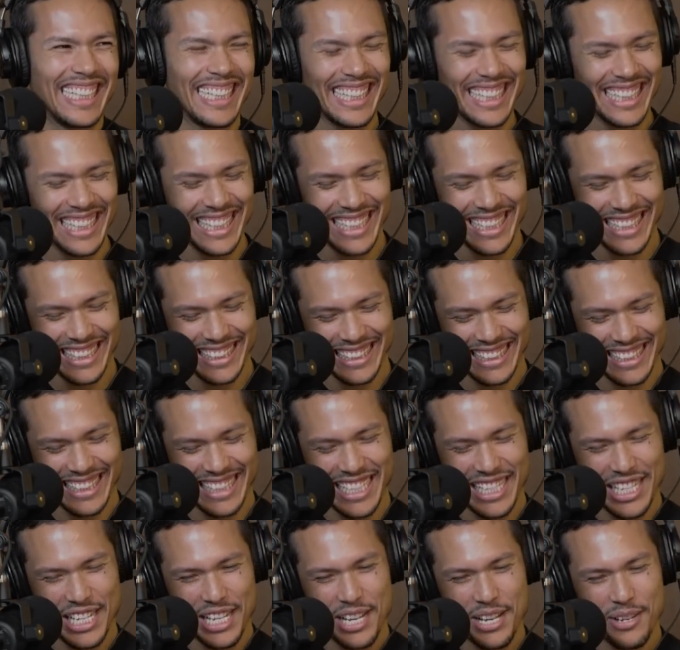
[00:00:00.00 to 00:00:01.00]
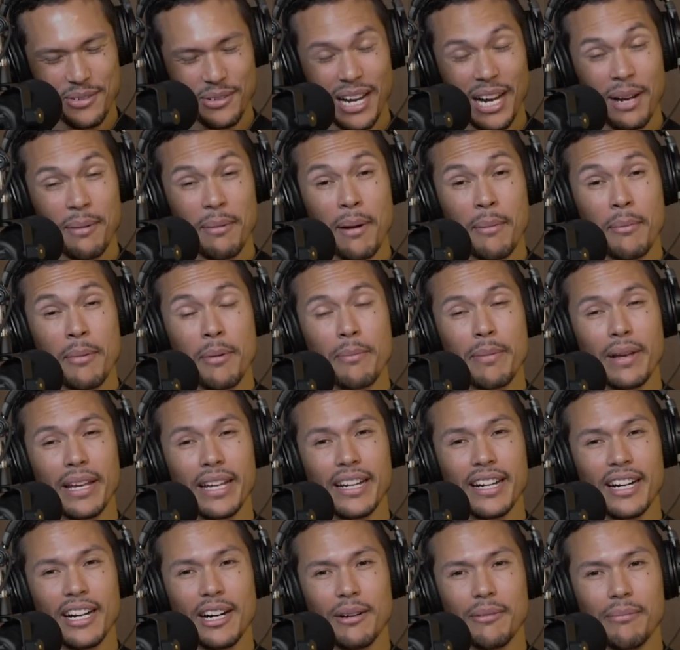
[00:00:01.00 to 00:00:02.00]
Yeah. I'm a big
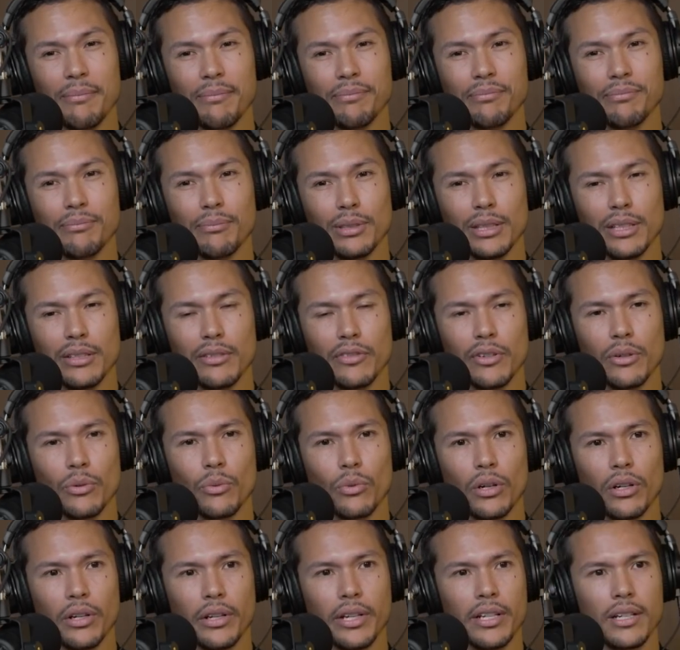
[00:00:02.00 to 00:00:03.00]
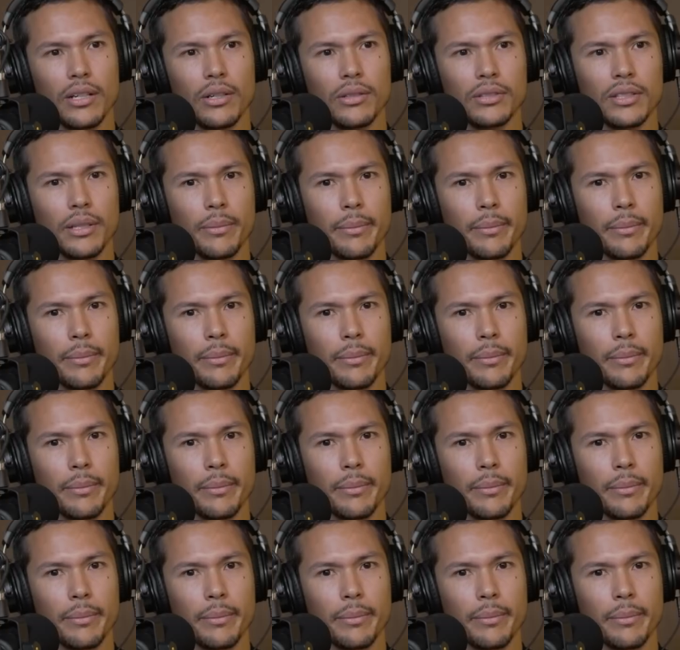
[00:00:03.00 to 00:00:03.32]
believer in working out.